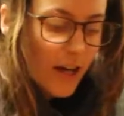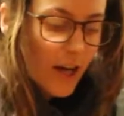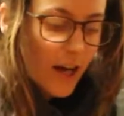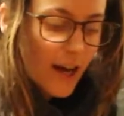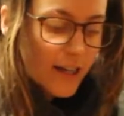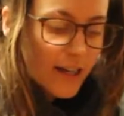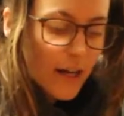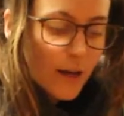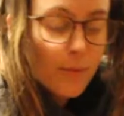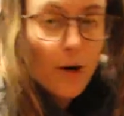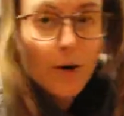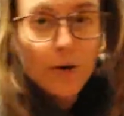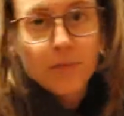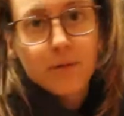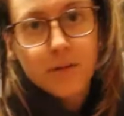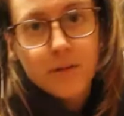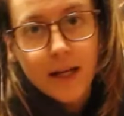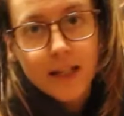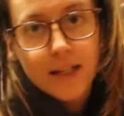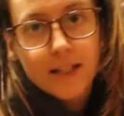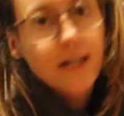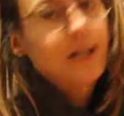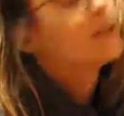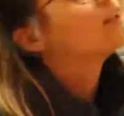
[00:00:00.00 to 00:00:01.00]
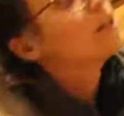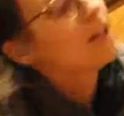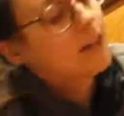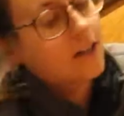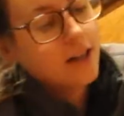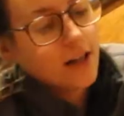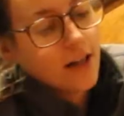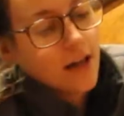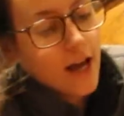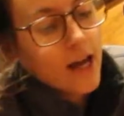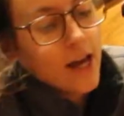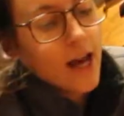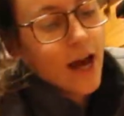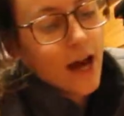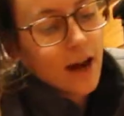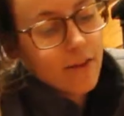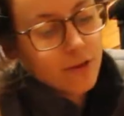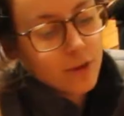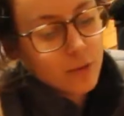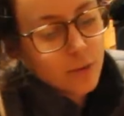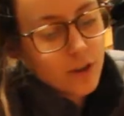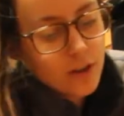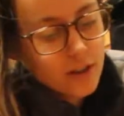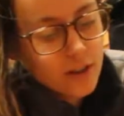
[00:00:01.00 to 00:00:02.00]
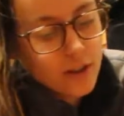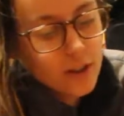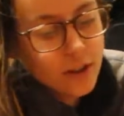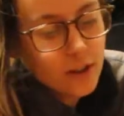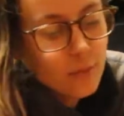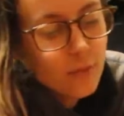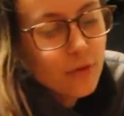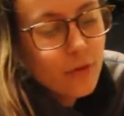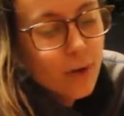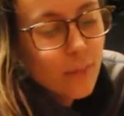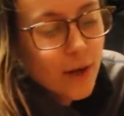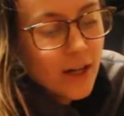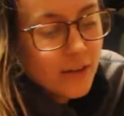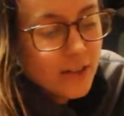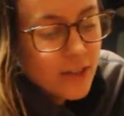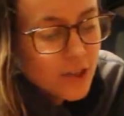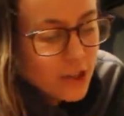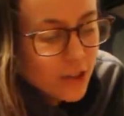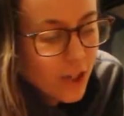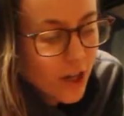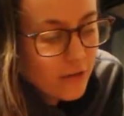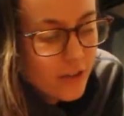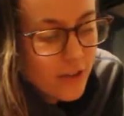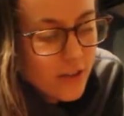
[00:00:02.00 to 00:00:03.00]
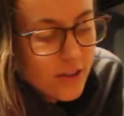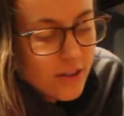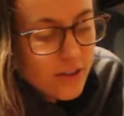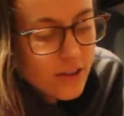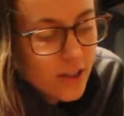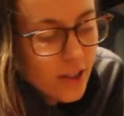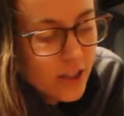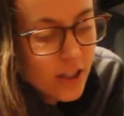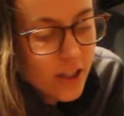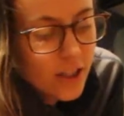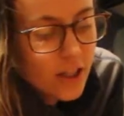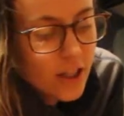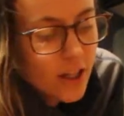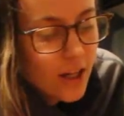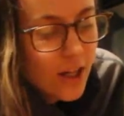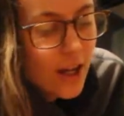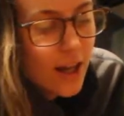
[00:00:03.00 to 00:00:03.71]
I came home to make dinner after work before parent-teacher conferences started.